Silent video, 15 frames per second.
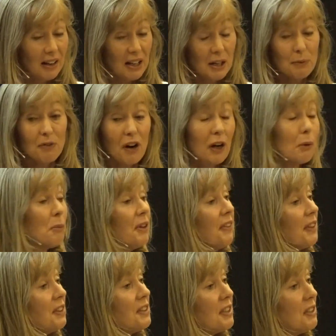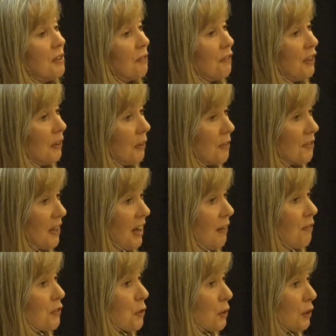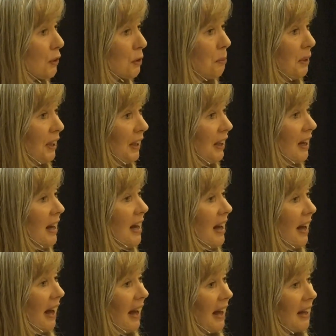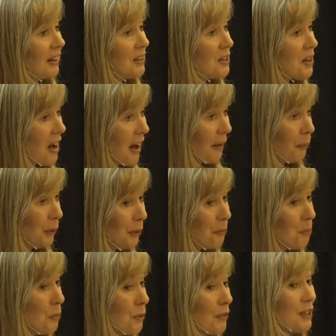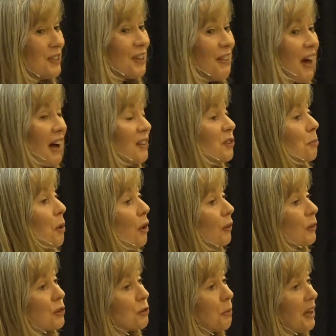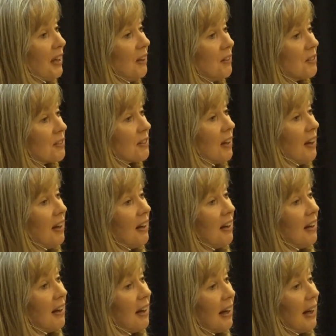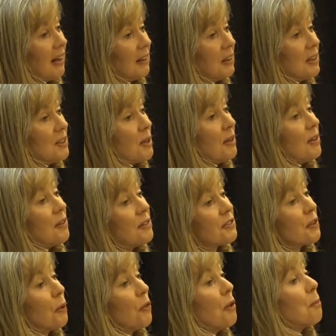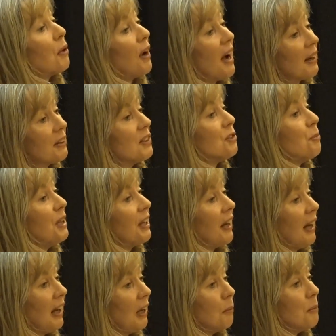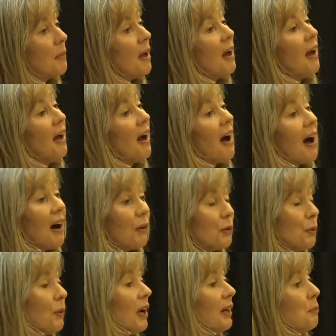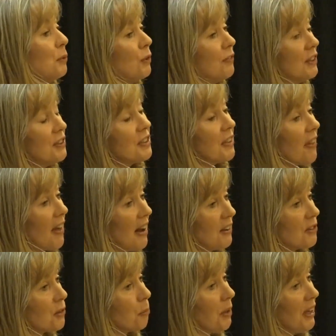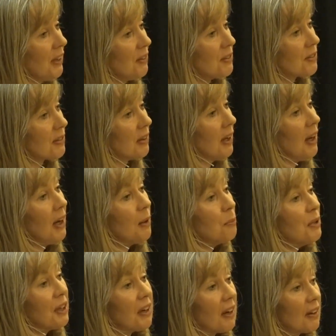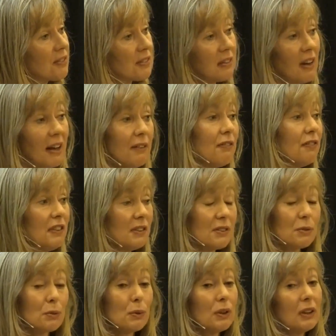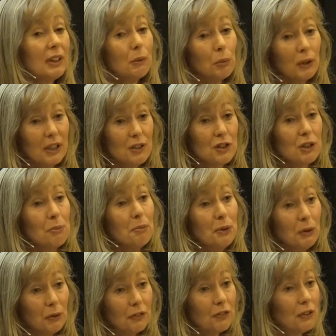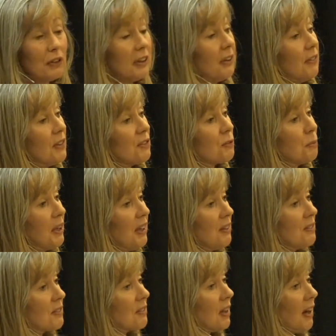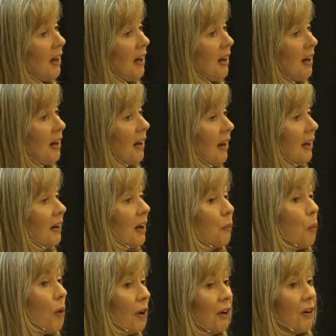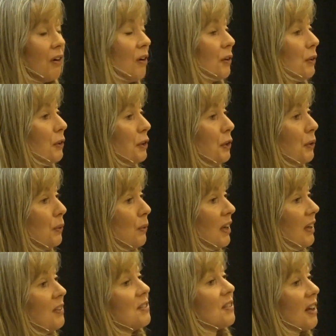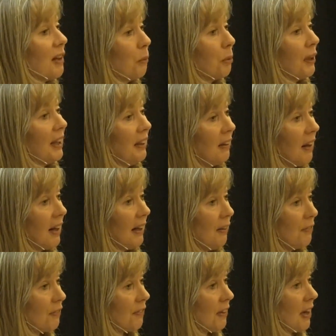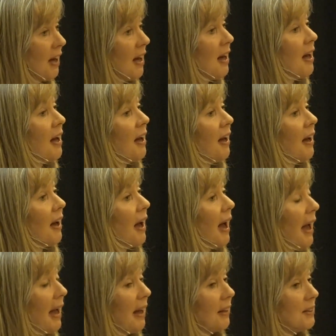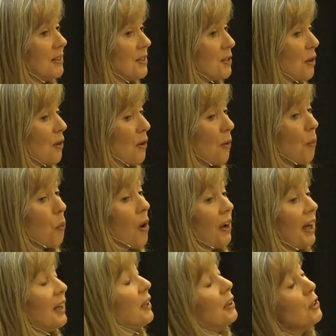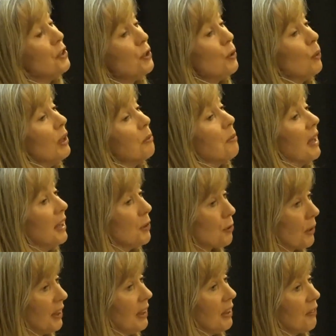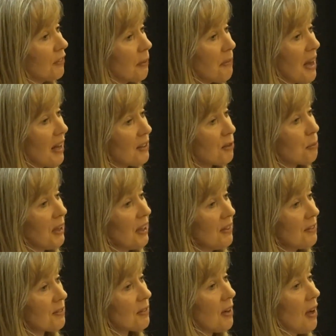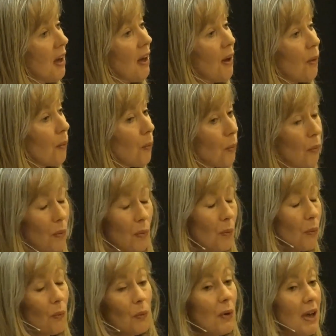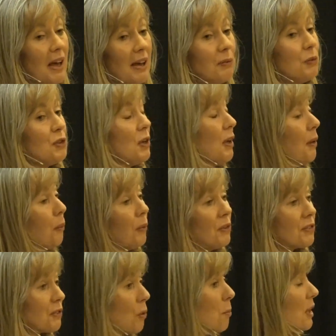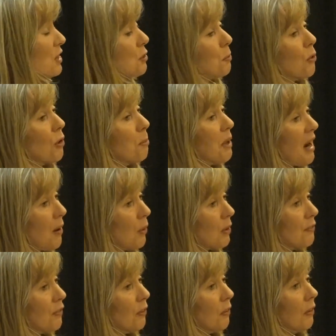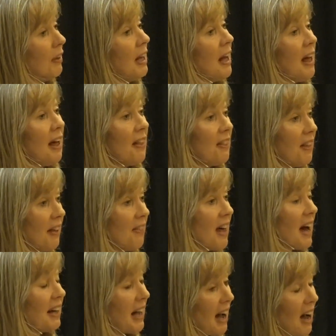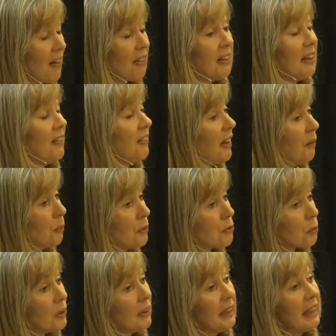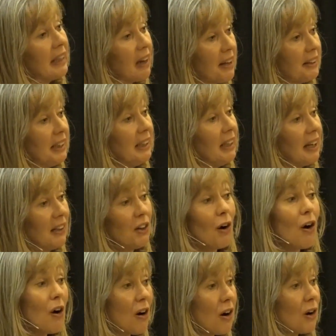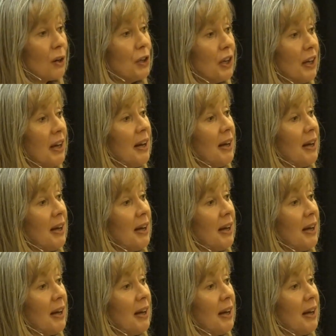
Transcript: an environment that didn't feel safe triggered me. And I would move into that smaller space. And so the practice became, how do I move into that space? Because life feels really rich and beautiful in this space. And I want to honor you and celebrate life and what I could do in my training from that space, it, it was so much more powerful than that athlete that was really gutty and hard,